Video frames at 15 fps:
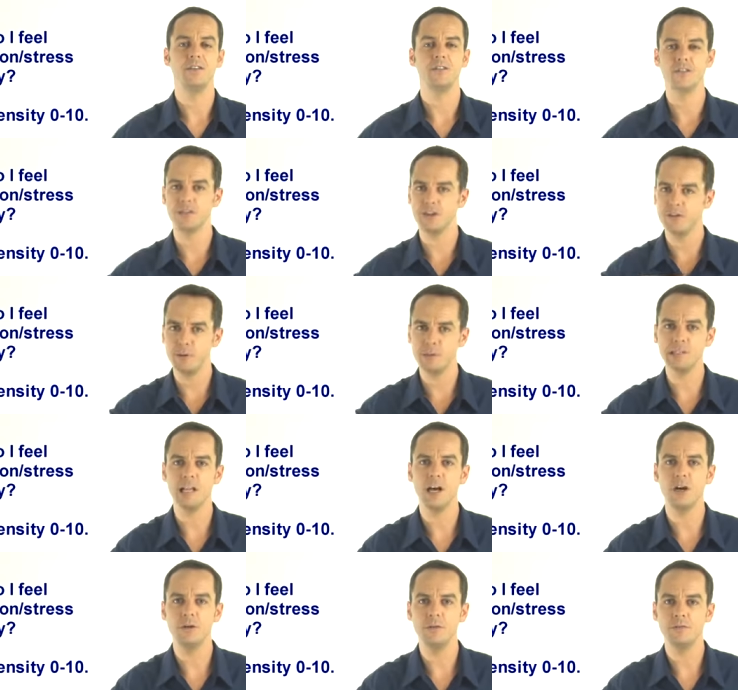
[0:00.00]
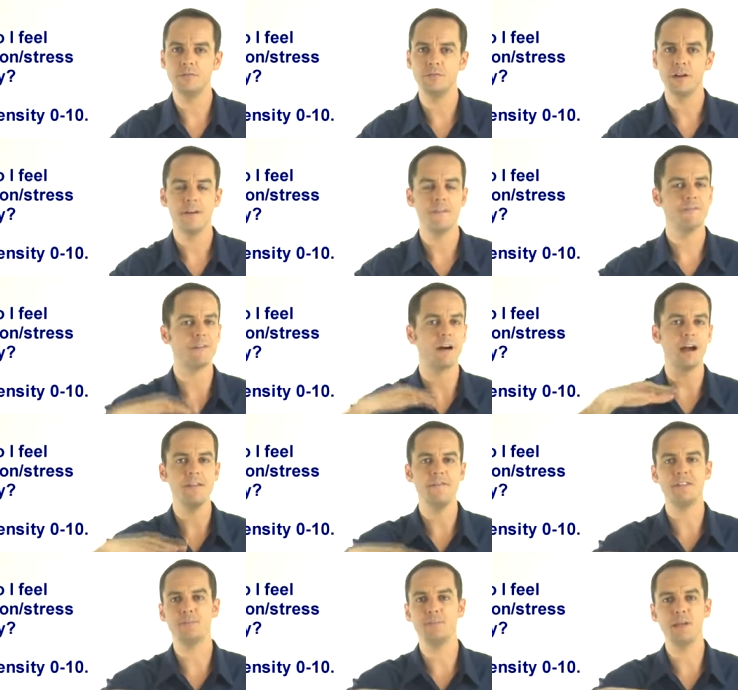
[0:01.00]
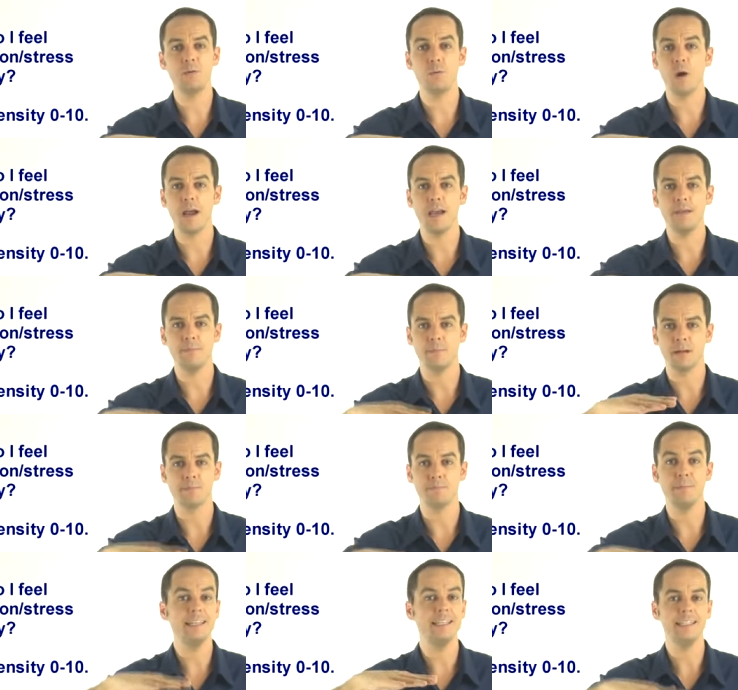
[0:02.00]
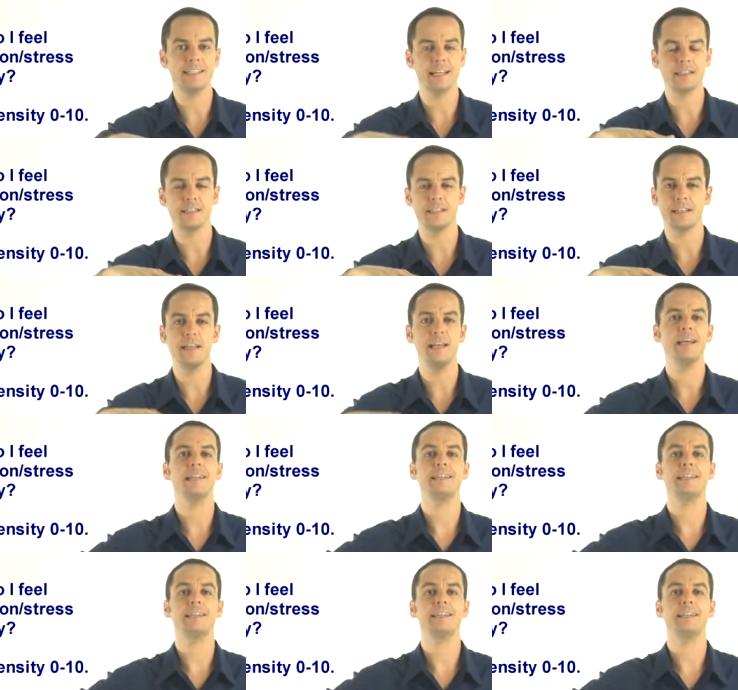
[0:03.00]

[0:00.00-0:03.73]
So 0 is low, 5 is midway, mid-intensity,